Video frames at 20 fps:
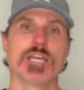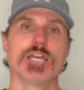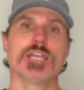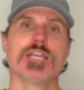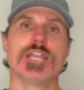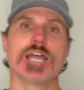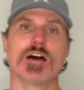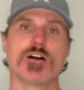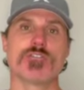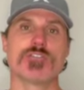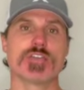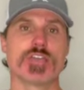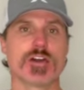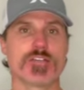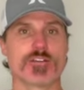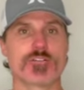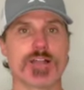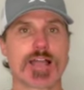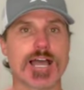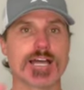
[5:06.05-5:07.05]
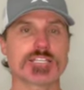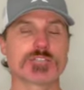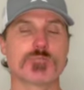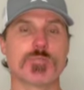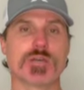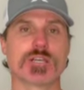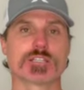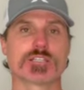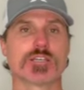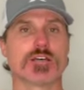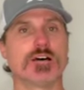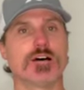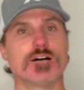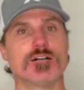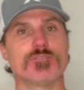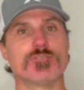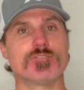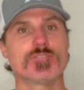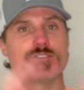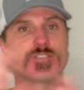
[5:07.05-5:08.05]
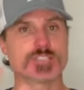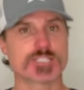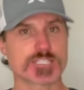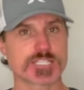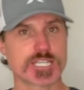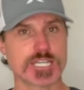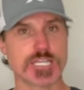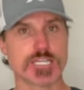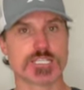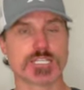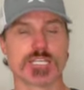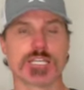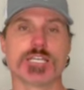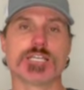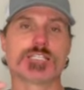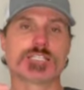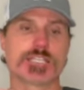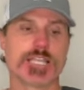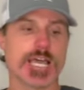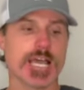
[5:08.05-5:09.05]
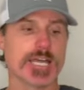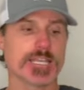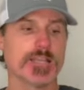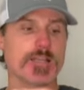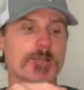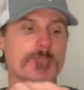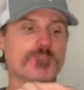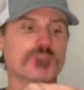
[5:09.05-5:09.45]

Now, the other aspect of the skin is that